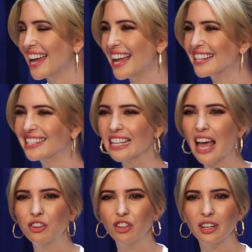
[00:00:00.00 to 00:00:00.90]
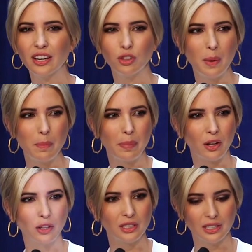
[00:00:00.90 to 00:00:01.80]
His legend has been
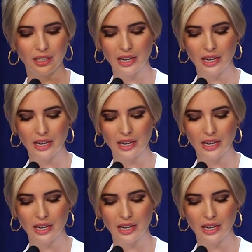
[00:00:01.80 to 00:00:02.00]
built,